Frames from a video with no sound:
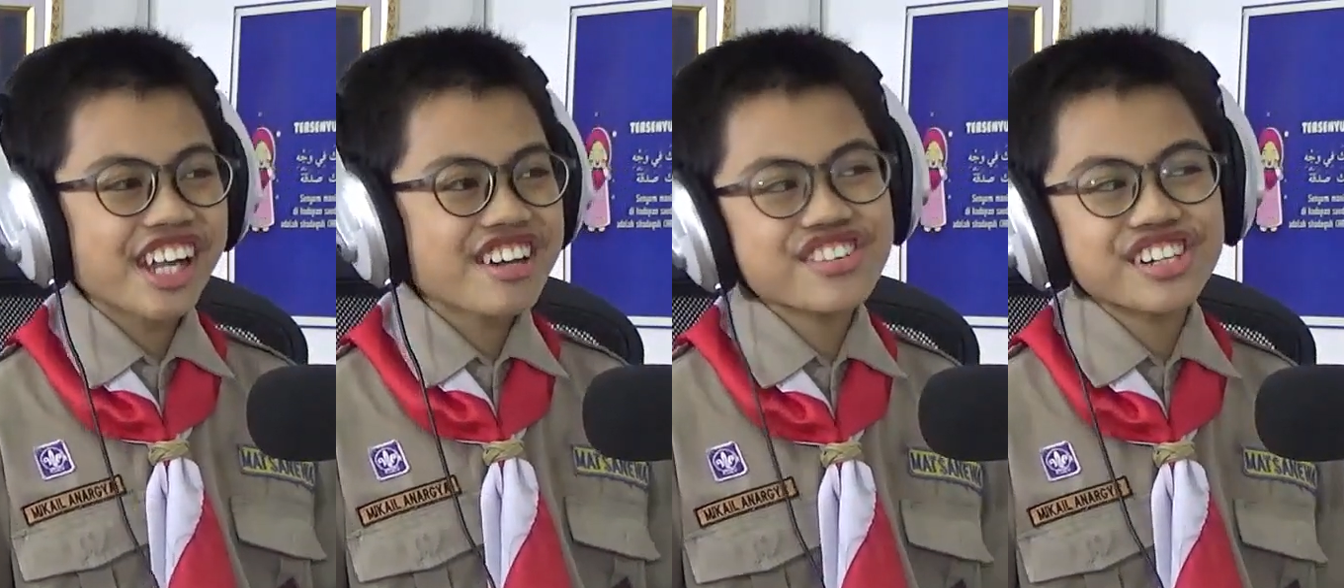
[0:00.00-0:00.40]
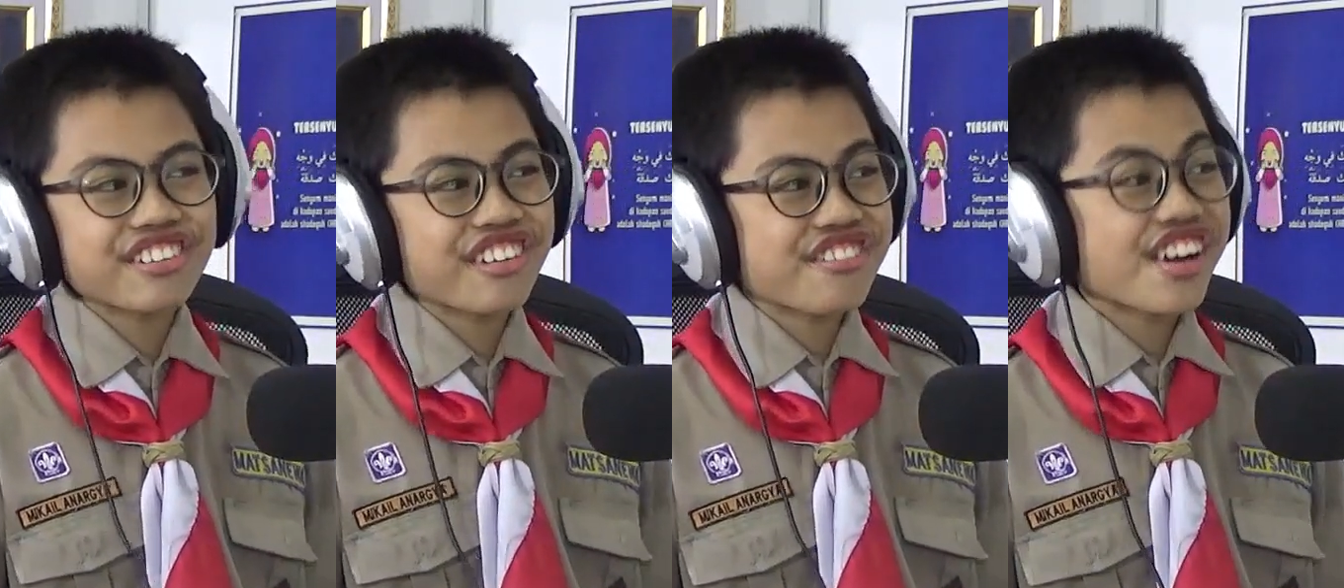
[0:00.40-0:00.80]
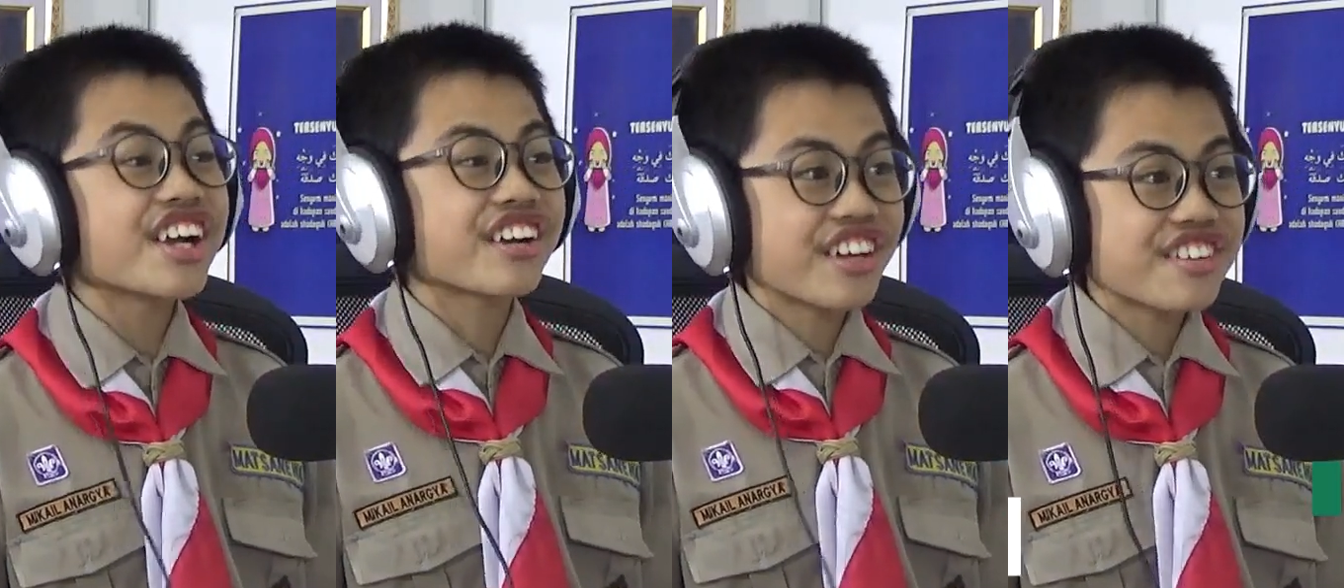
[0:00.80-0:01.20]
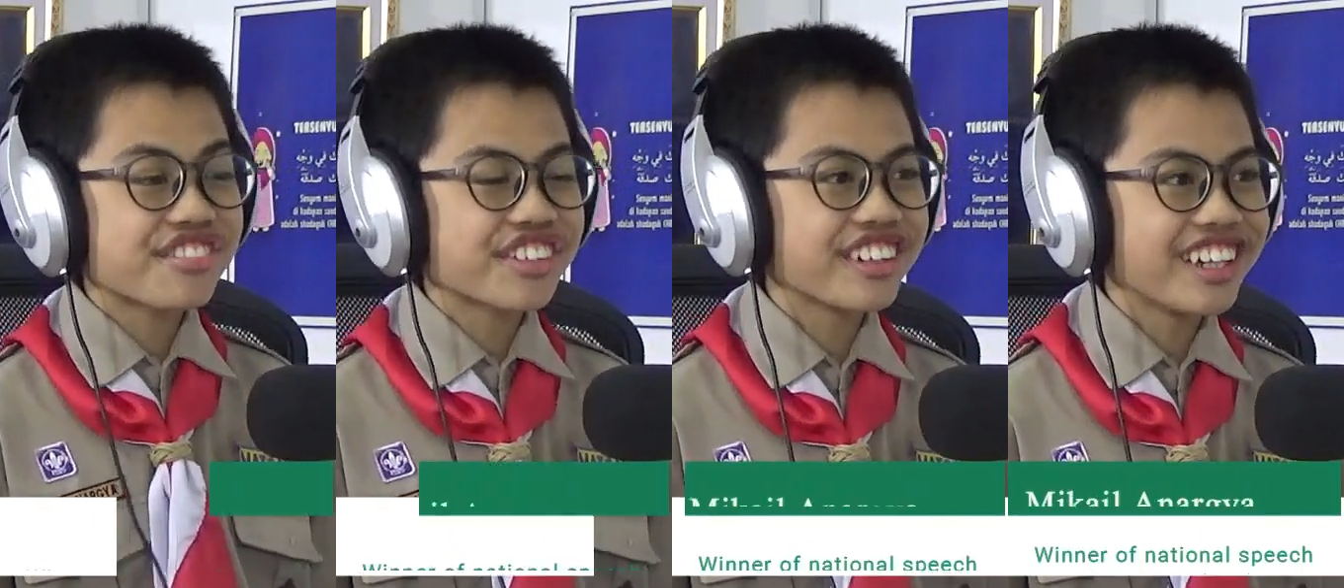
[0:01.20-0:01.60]
I felt very
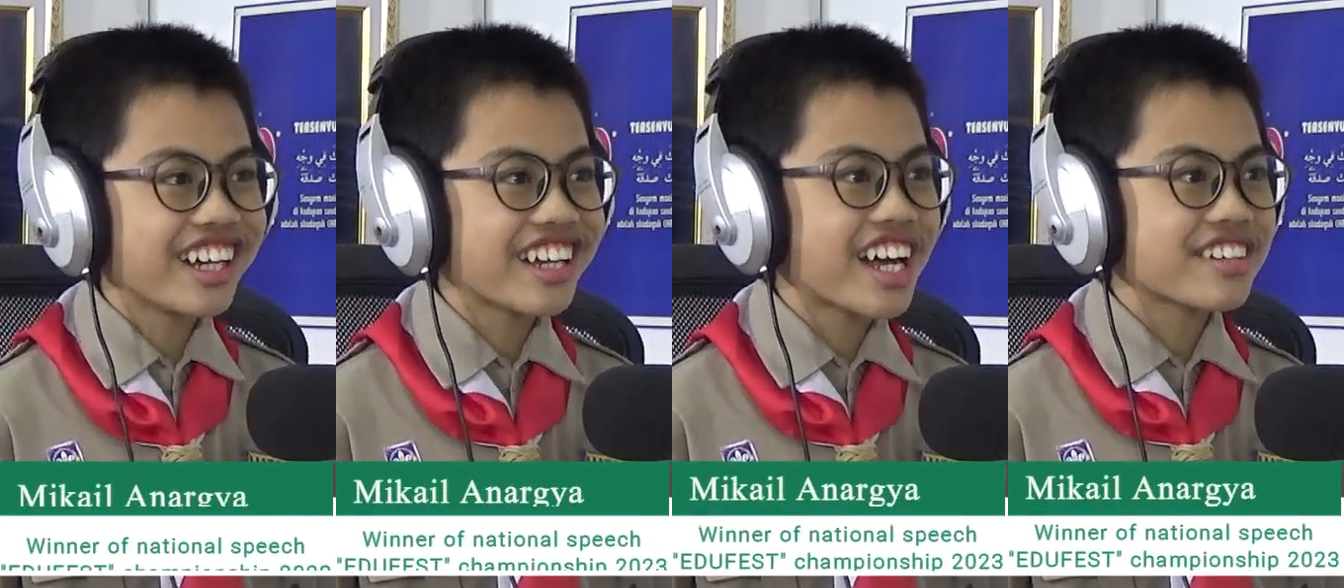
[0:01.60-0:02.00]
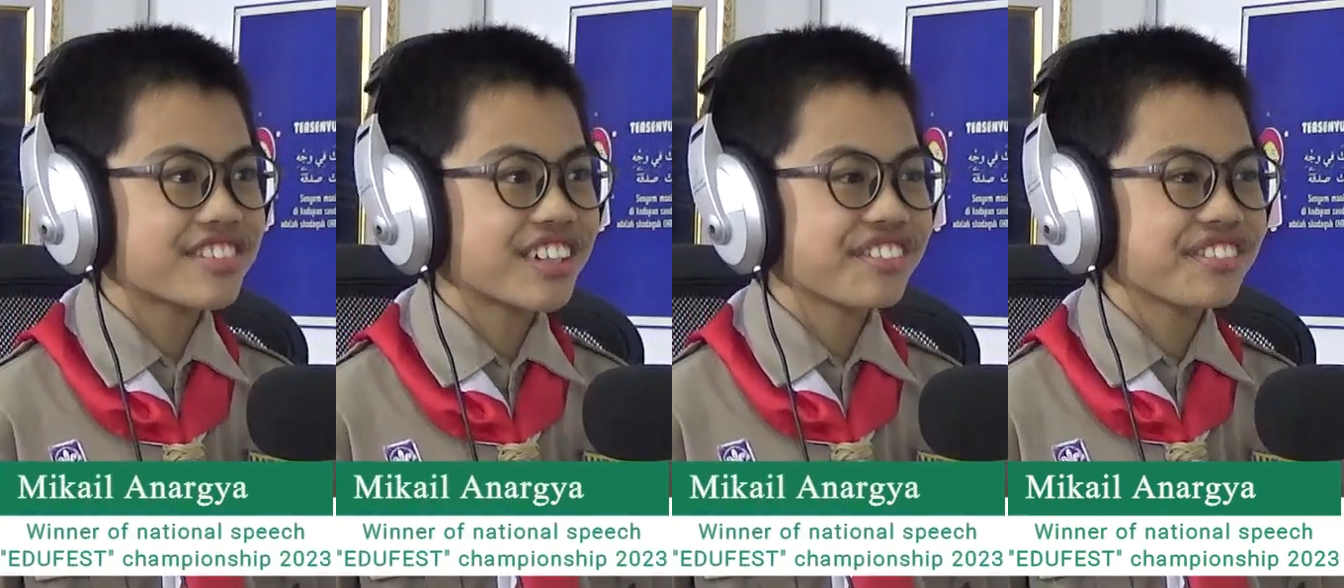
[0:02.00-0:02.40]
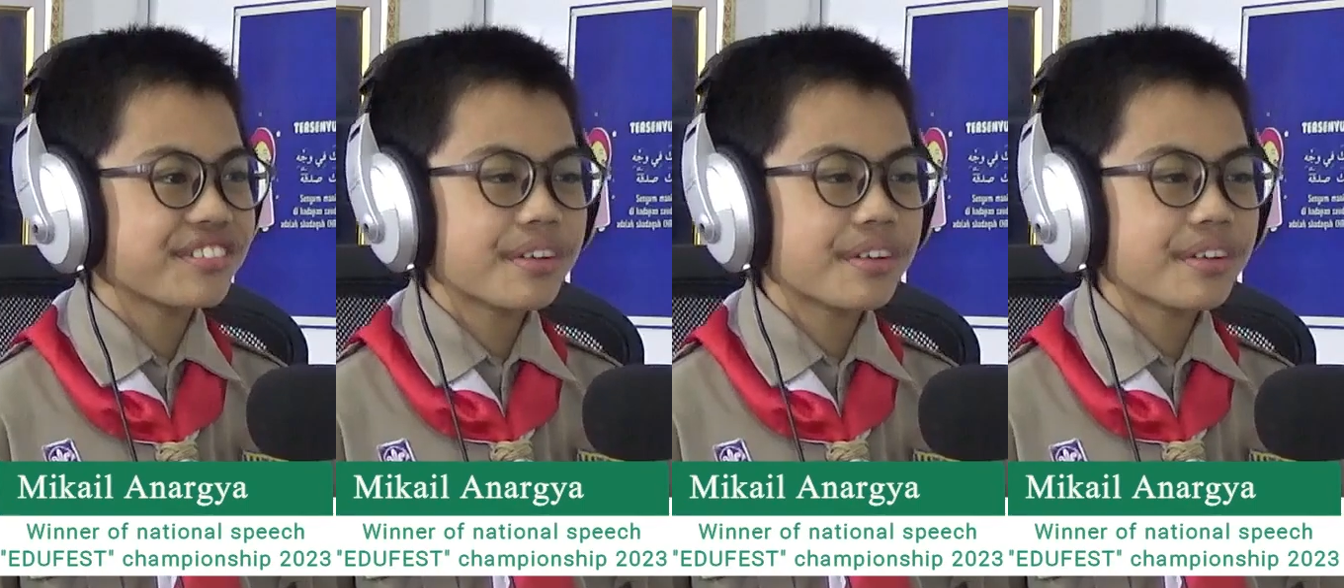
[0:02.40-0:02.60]
grateful and I felt